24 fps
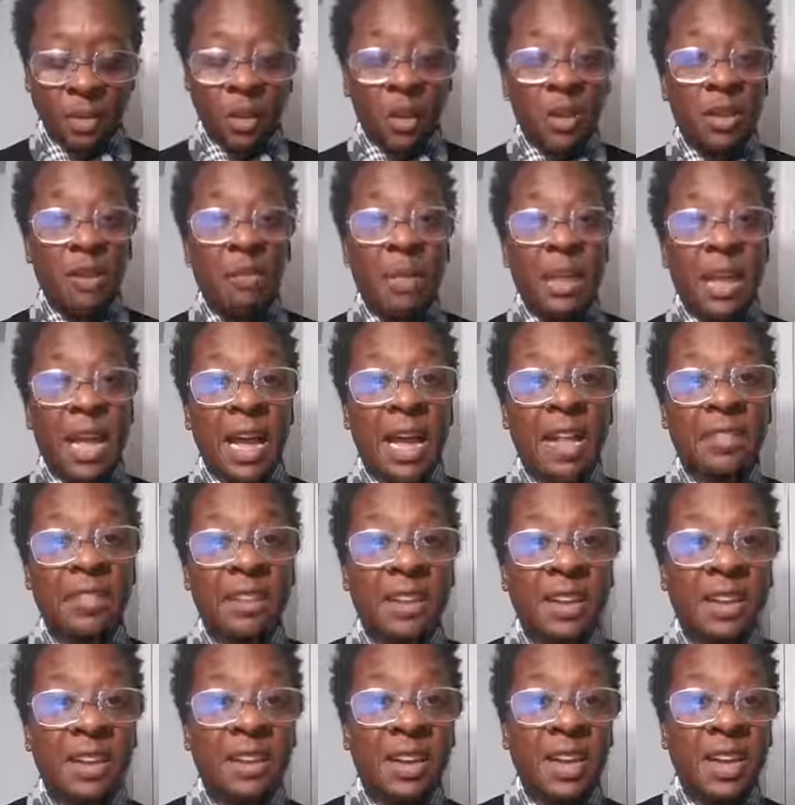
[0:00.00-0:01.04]
You mean after
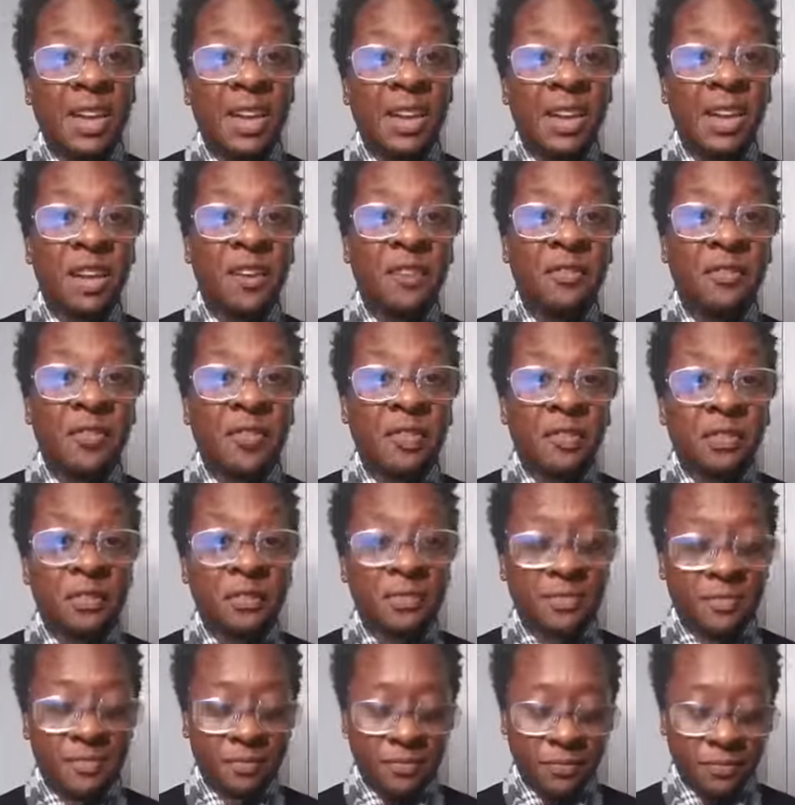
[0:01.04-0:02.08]
they're dead, heifer?
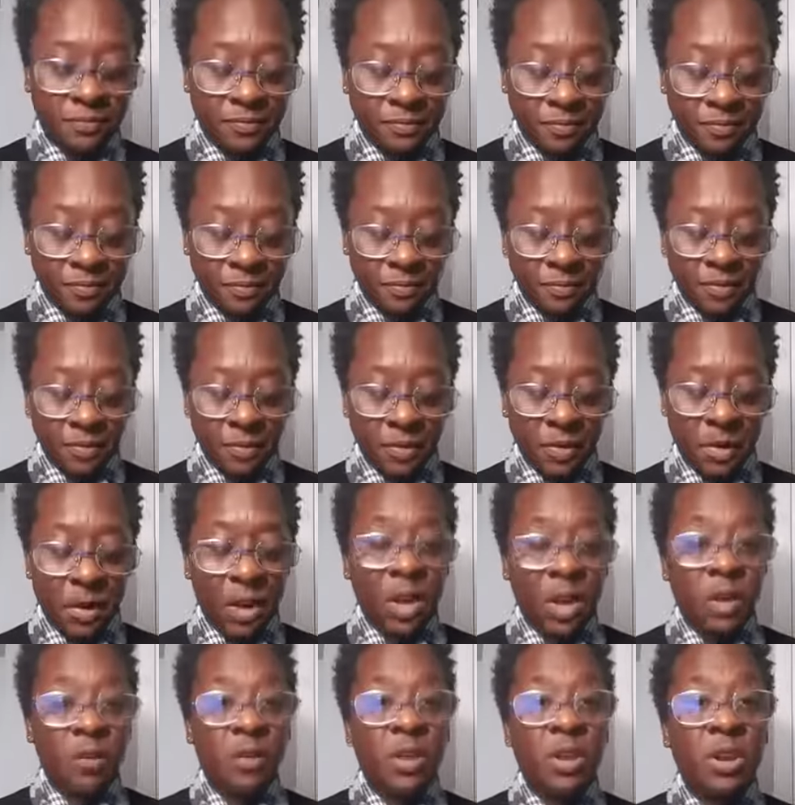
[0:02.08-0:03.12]

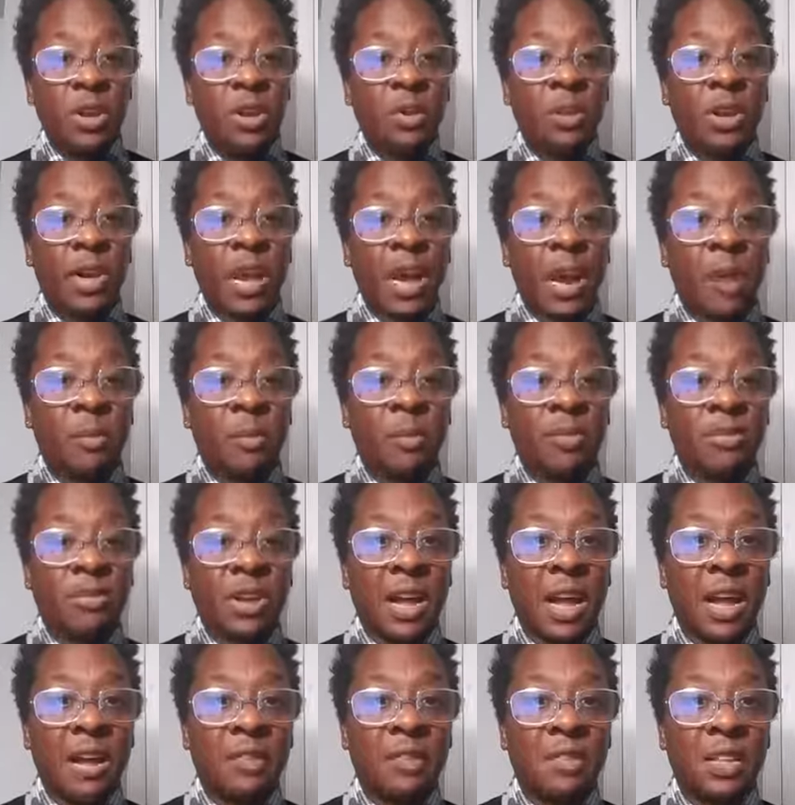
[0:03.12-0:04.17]
When you know the cameras are
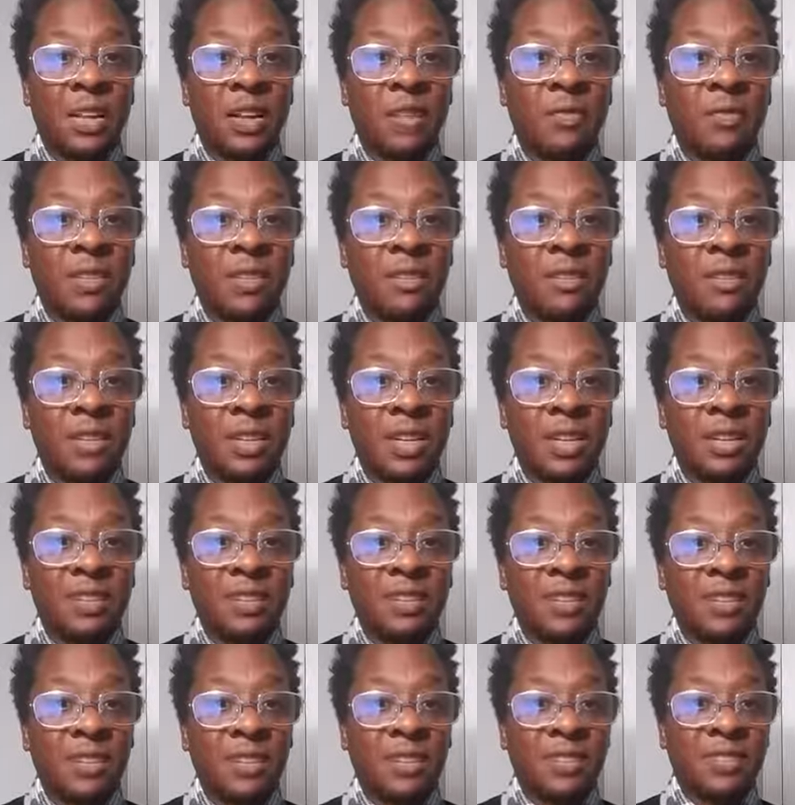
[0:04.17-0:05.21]
out there for you to get,
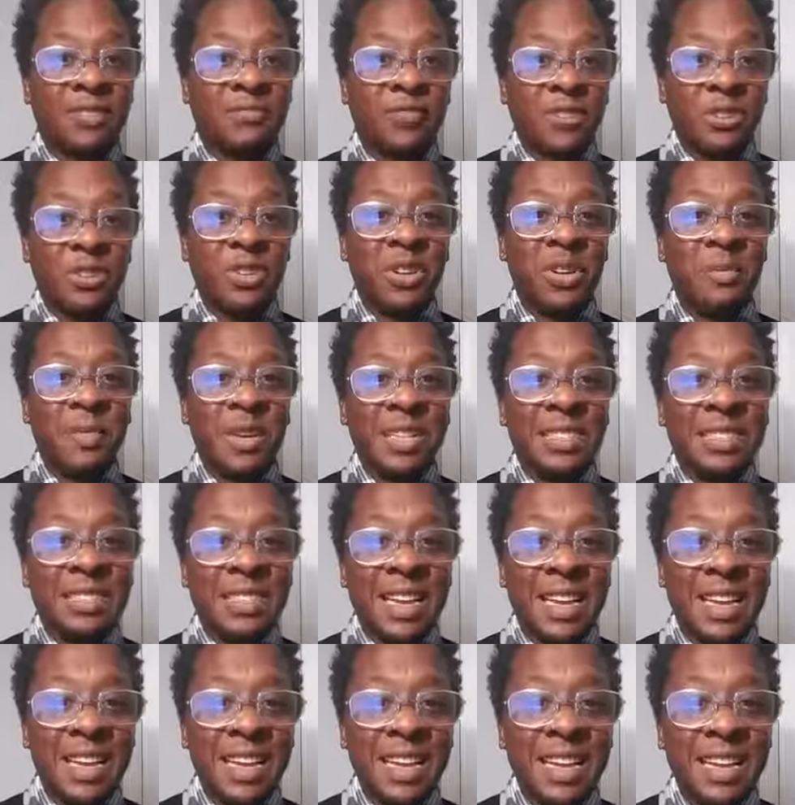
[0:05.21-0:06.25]
for you to be
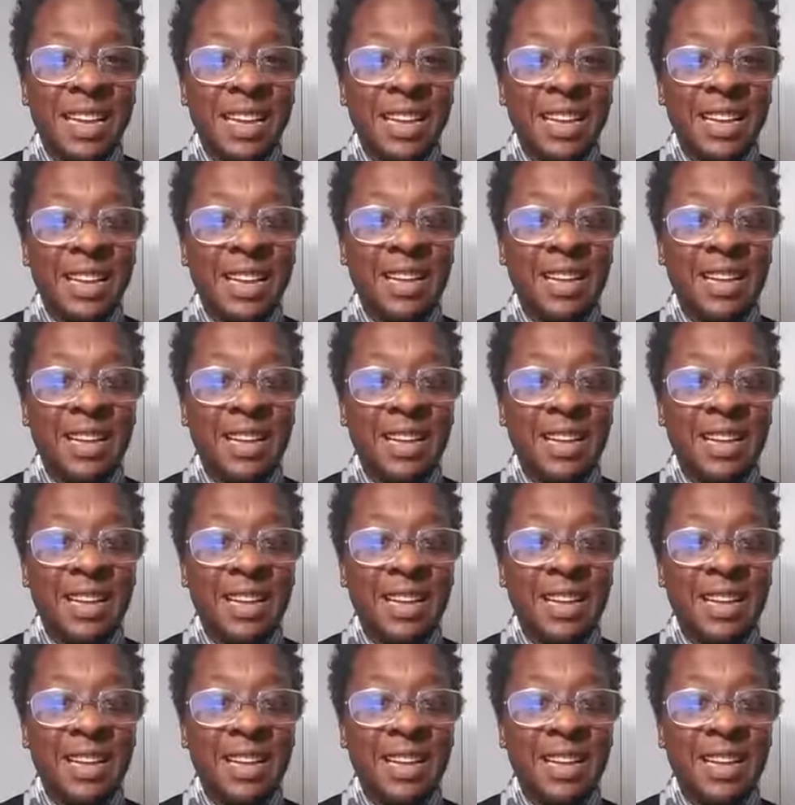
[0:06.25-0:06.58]
seen?